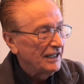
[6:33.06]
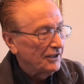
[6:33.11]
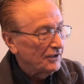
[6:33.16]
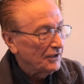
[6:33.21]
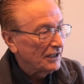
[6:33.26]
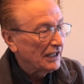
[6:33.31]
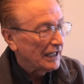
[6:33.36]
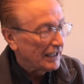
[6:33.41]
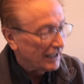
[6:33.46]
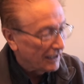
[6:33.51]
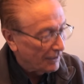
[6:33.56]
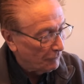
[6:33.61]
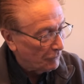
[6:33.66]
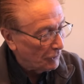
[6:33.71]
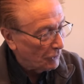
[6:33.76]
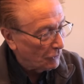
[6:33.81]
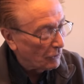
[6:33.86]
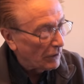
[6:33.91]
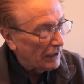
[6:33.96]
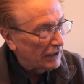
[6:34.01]
You got to
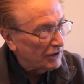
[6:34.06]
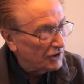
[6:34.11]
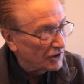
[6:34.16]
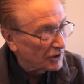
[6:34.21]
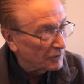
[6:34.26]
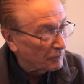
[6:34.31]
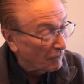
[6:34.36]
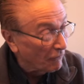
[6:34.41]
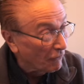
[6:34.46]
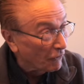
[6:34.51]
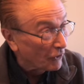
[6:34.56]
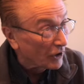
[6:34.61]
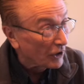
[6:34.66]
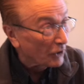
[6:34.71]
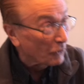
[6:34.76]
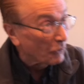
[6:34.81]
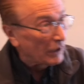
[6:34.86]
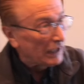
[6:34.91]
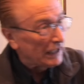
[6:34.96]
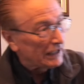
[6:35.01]
be right just before the
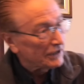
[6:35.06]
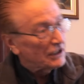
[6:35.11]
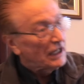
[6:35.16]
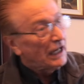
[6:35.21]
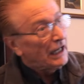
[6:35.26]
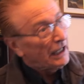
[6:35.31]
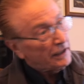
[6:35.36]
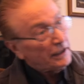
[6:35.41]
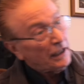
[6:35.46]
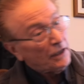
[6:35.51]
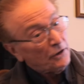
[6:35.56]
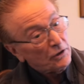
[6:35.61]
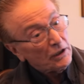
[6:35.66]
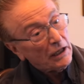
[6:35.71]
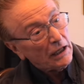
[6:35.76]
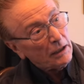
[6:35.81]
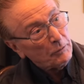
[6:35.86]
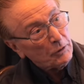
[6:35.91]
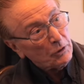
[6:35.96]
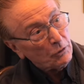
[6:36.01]
crash, and then you
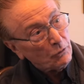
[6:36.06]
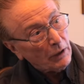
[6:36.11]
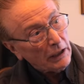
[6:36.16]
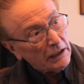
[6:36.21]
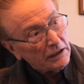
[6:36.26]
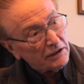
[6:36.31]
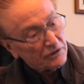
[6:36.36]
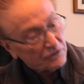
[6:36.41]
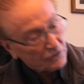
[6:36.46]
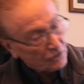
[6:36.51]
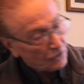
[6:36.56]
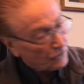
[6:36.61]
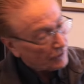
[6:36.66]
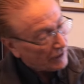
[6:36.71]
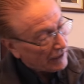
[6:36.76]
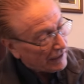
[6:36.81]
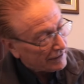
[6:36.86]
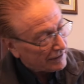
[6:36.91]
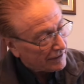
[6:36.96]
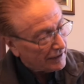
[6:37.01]
got to be right so
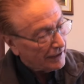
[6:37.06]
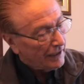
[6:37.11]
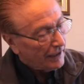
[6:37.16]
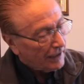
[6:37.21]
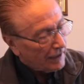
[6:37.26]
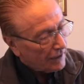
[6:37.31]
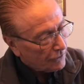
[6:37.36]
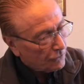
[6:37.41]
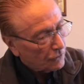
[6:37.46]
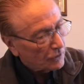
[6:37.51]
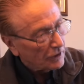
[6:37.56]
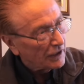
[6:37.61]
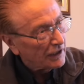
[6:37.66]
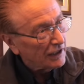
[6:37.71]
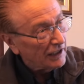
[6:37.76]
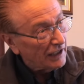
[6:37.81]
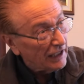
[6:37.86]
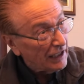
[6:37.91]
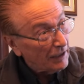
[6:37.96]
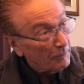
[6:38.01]
that you can
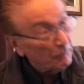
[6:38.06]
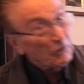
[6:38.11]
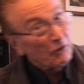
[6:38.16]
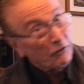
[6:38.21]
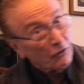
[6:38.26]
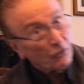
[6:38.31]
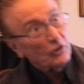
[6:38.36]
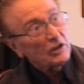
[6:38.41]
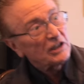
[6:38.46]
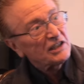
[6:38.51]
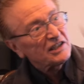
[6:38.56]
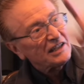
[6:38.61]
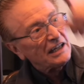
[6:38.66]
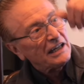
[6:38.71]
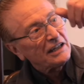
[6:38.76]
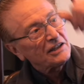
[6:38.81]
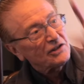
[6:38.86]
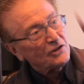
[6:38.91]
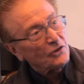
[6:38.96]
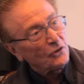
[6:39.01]
get in before it
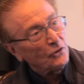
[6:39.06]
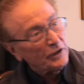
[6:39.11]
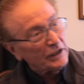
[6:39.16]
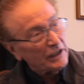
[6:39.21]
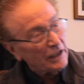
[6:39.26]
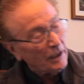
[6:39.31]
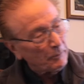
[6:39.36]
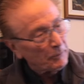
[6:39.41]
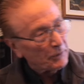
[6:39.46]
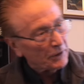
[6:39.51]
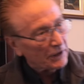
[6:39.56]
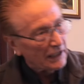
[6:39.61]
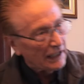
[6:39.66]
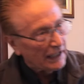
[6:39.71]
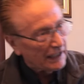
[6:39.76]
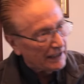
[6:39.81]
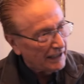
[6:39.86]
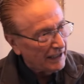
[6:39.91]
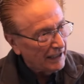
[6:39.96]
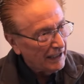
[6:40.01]
starts going up
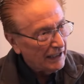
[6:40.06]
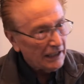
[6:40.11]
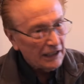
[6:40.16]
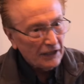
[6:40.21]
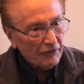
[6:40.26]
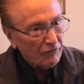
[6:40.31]
again. And